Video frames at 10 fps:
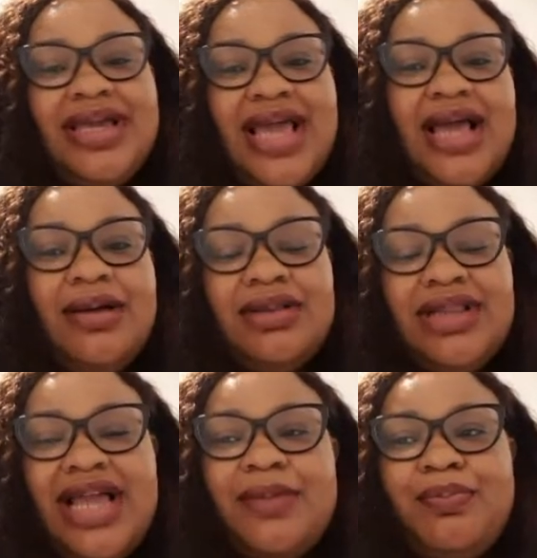get
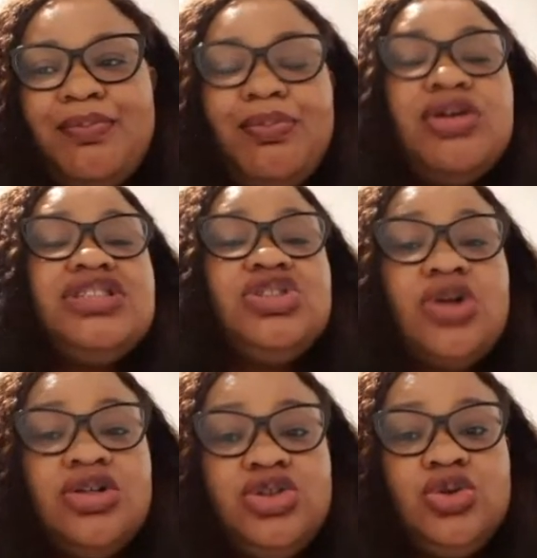like
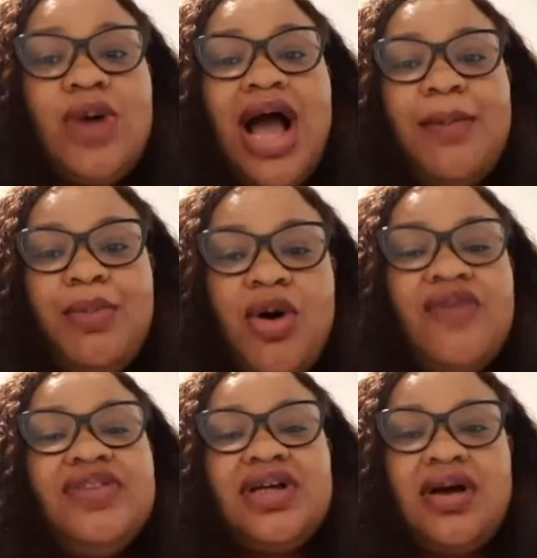position you
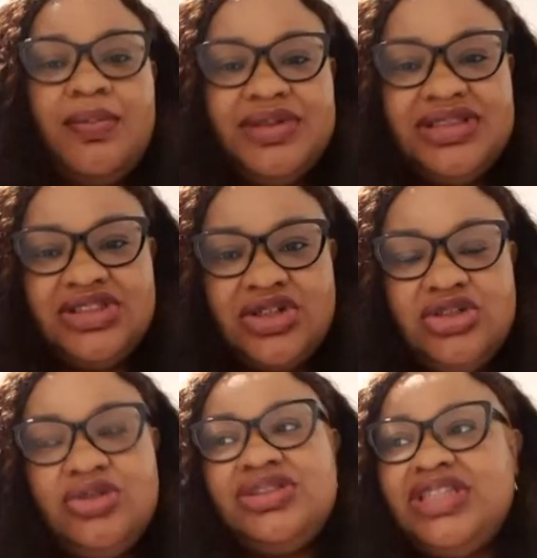above the competition.
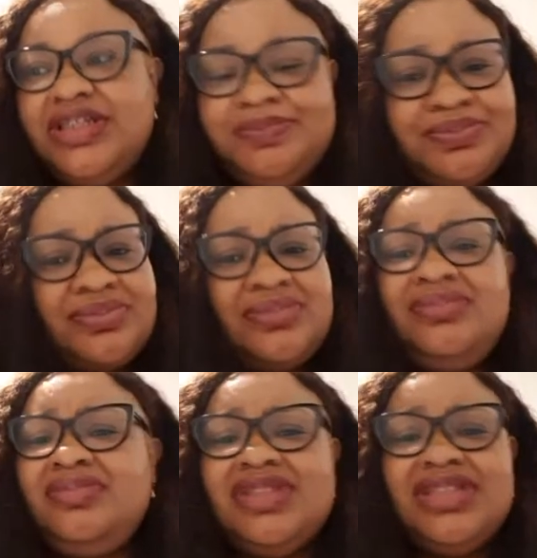You see,
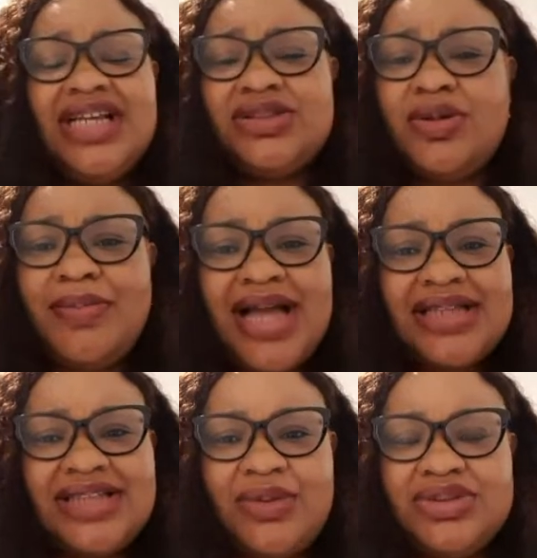there are some
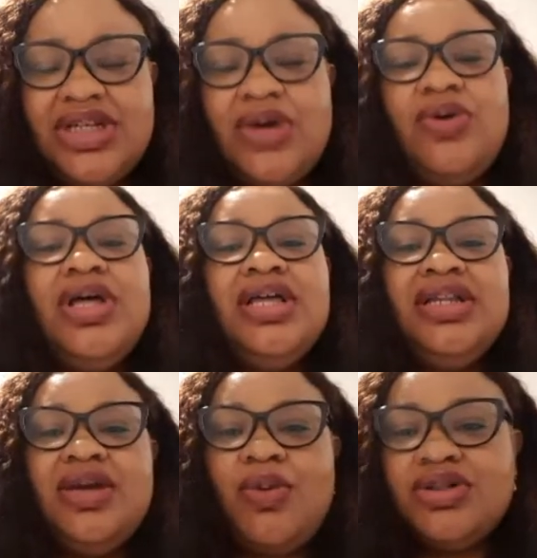banks that will say, oh,
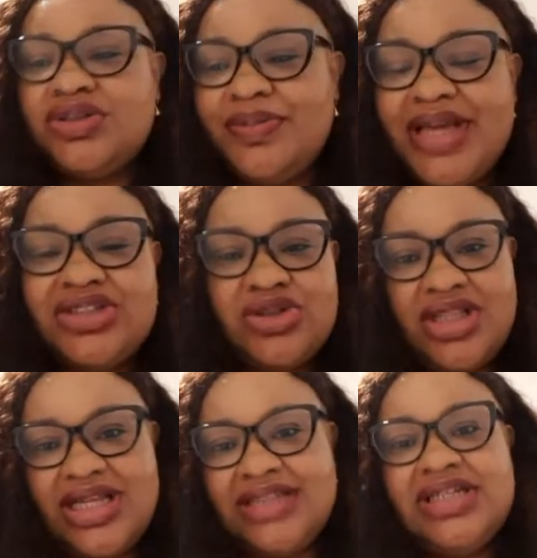they want to make sure
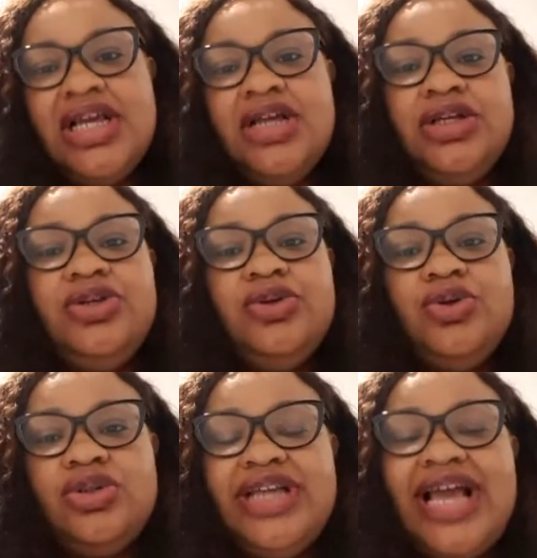that
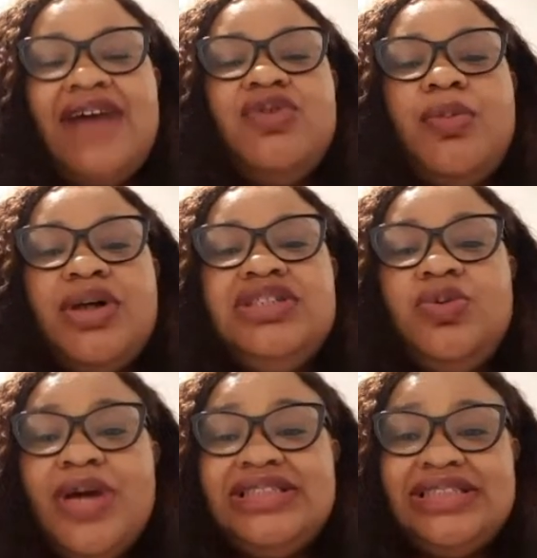they have nobody
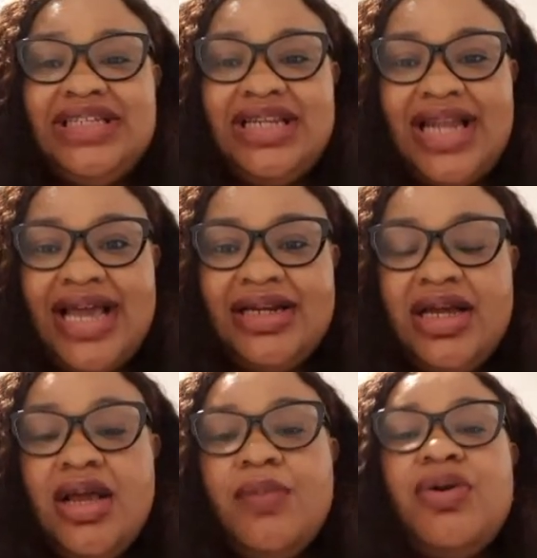waiting in line.
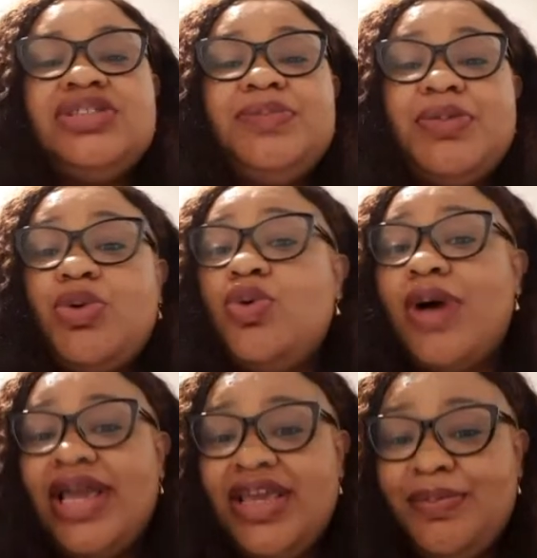Most people who
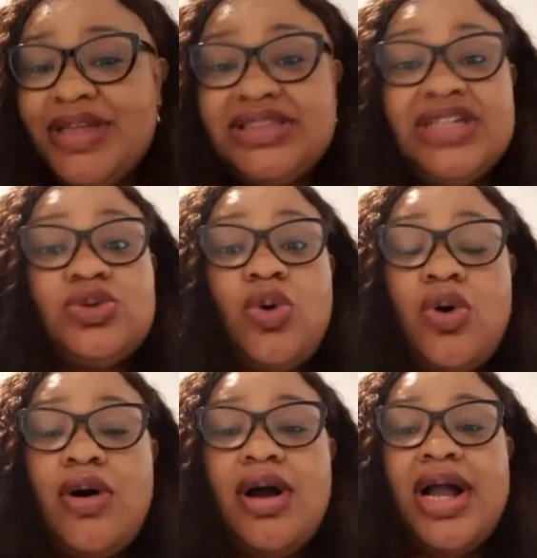are impatient
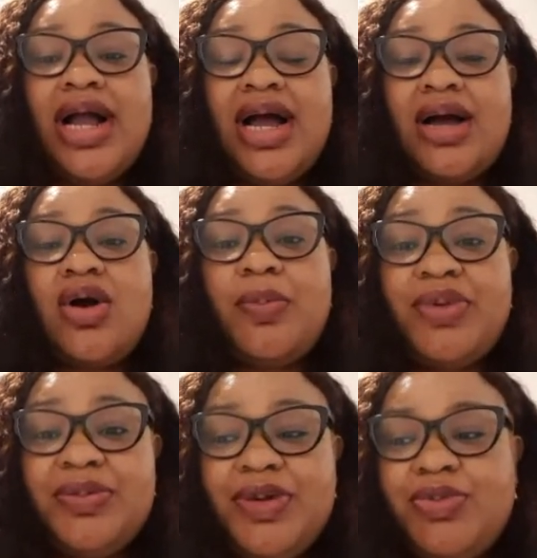or
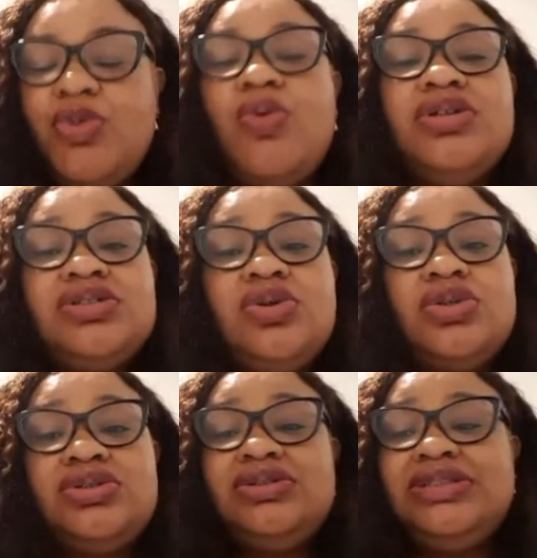corporate people want to
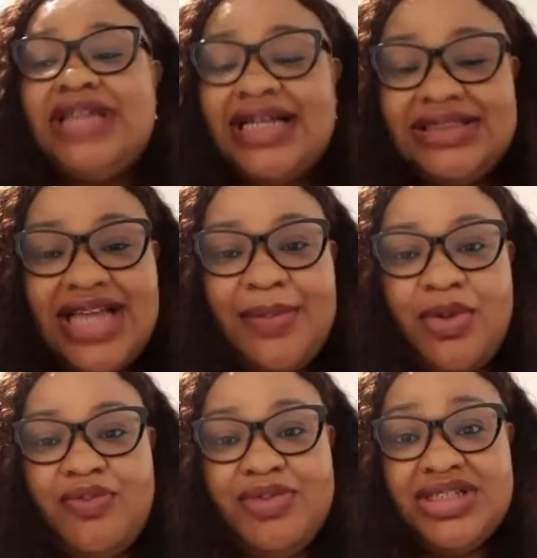go to that type
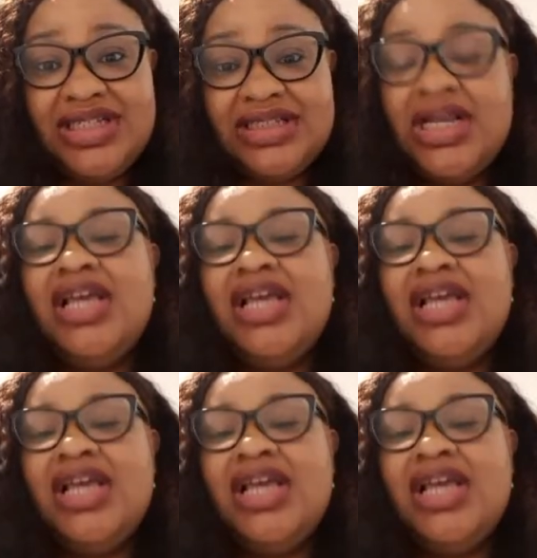of business.